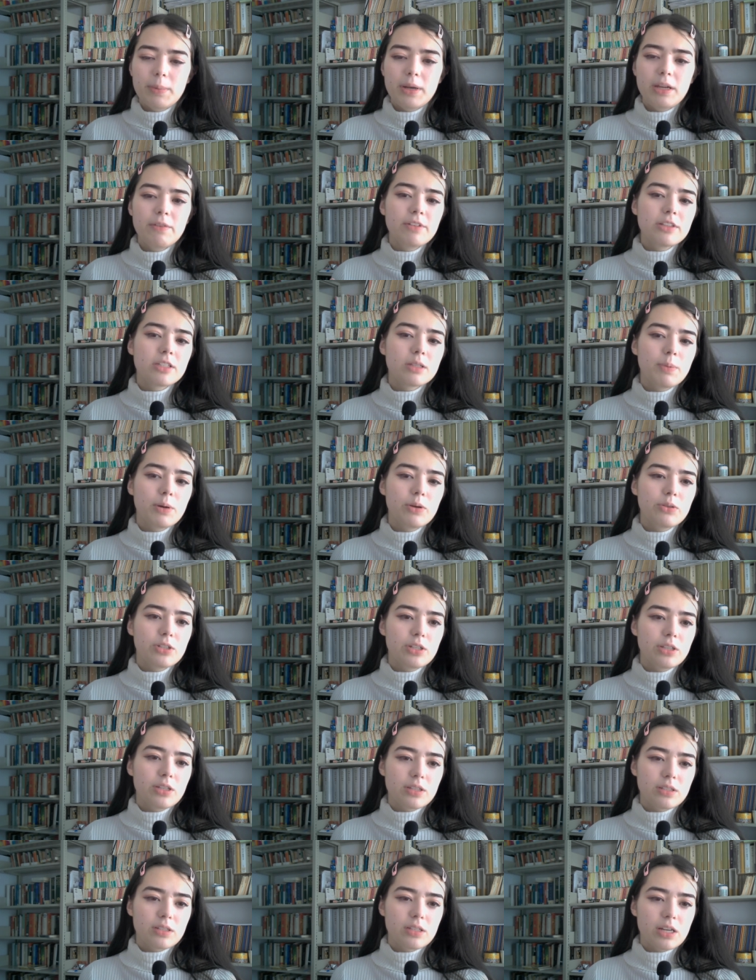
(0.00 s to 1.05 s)
But even
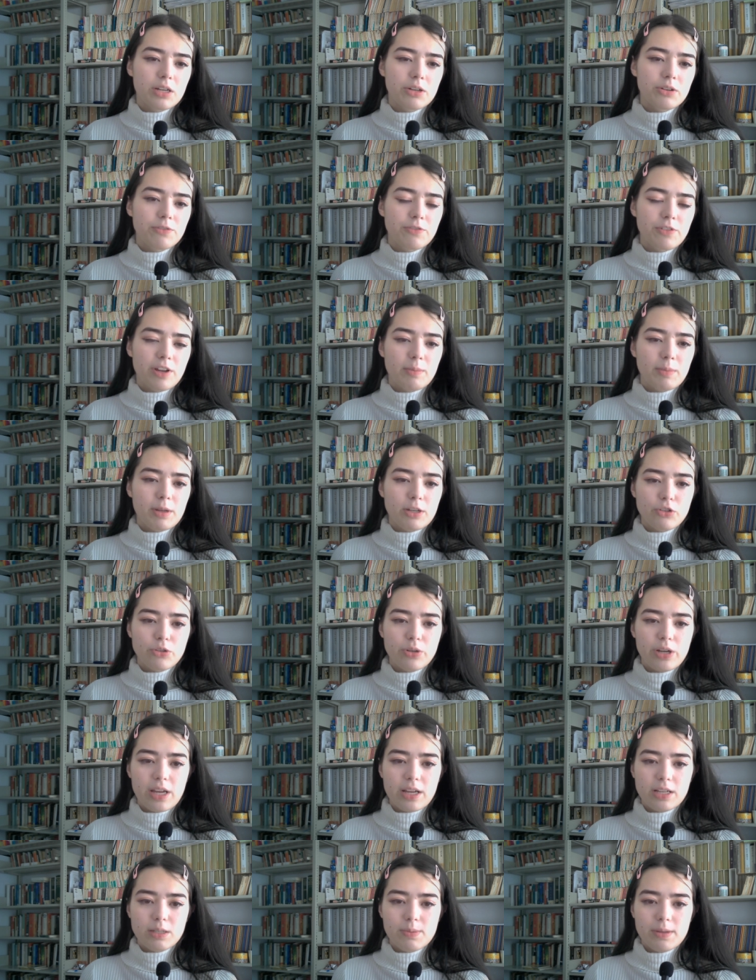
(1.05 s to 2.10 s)
supposing this standard family
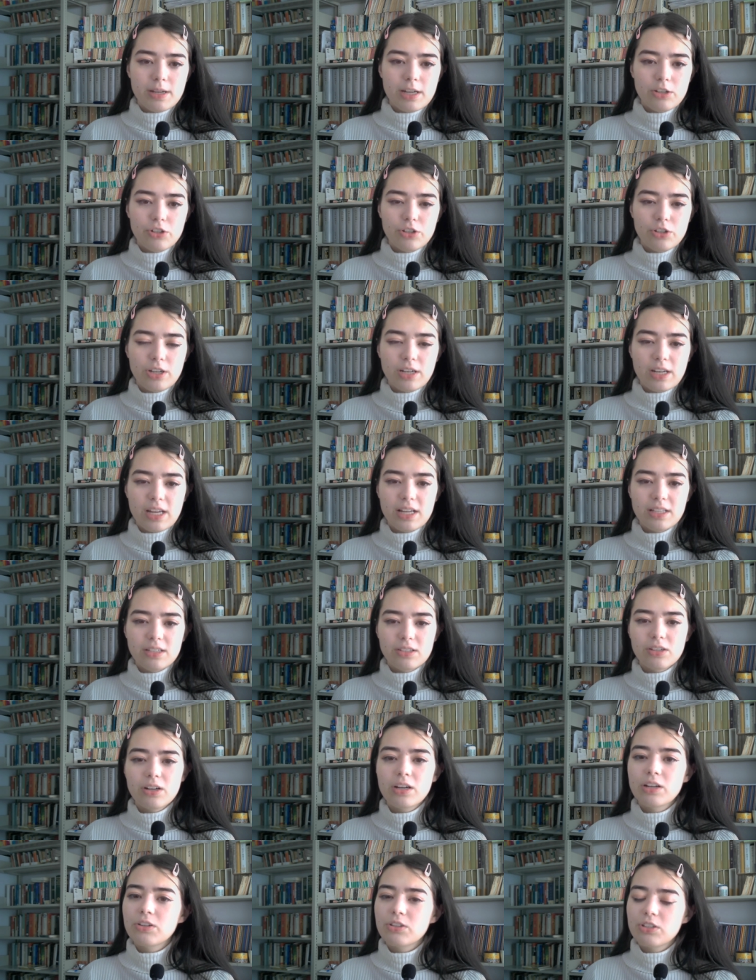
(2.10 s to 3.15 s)
tree explanation enhances
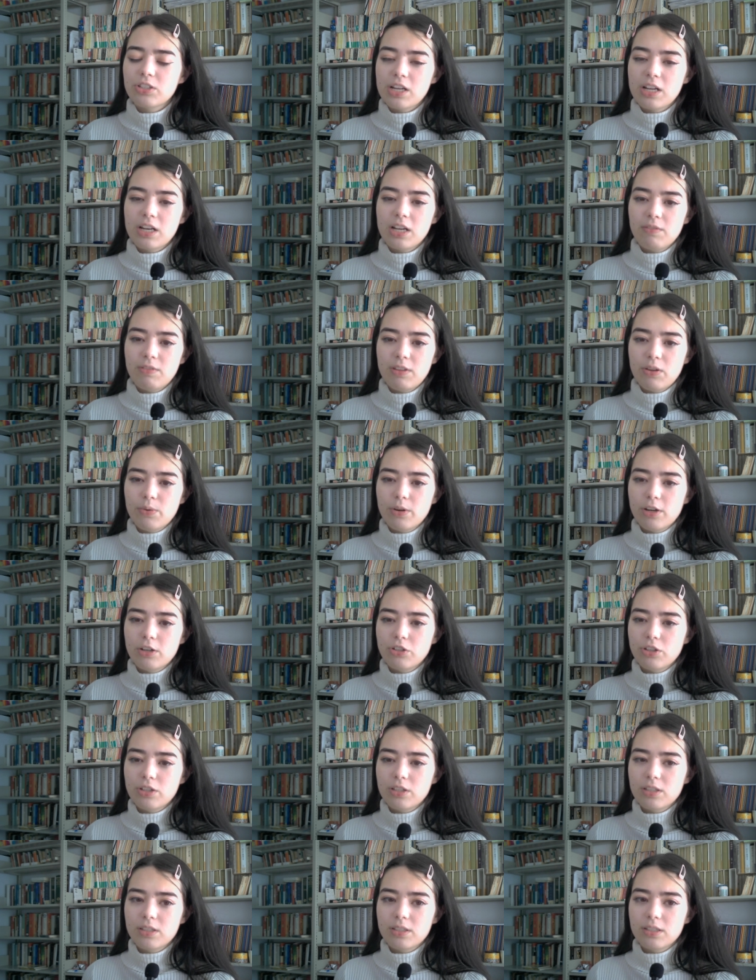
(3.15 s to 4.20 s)
our understanding of the
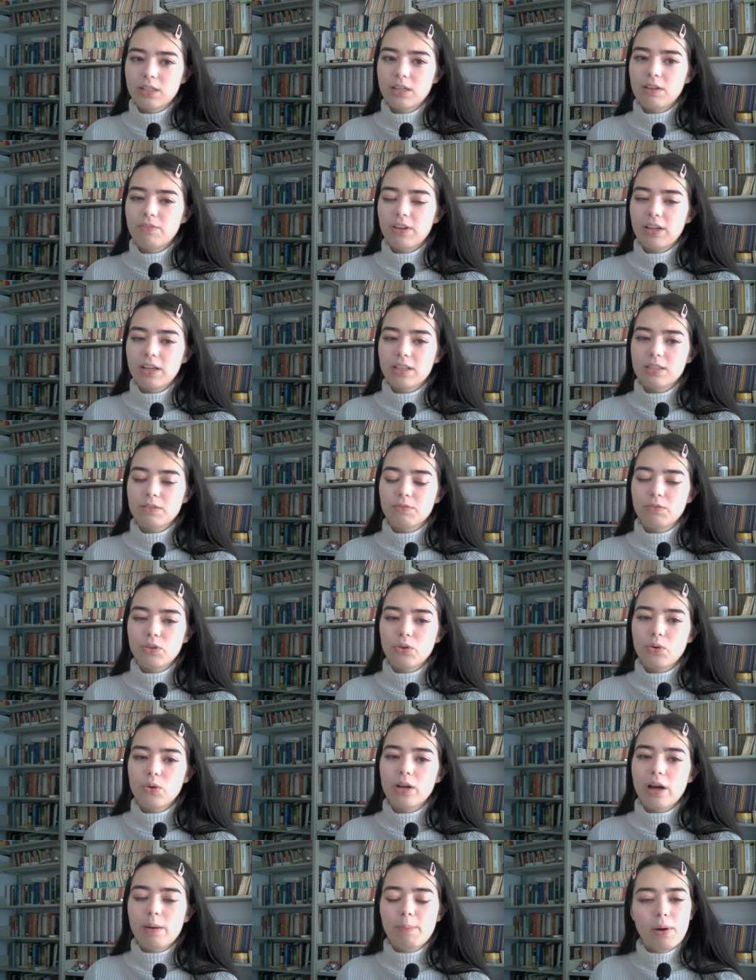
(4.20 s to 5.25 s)
origins and significance of
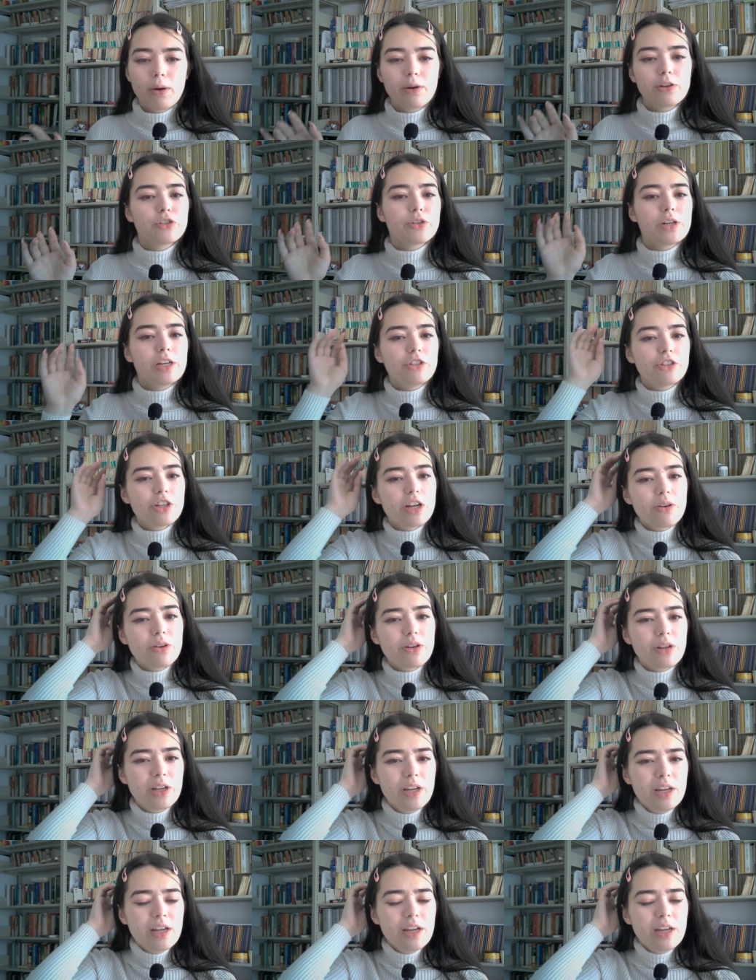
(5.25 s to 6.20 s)
Kyoka poetry in general,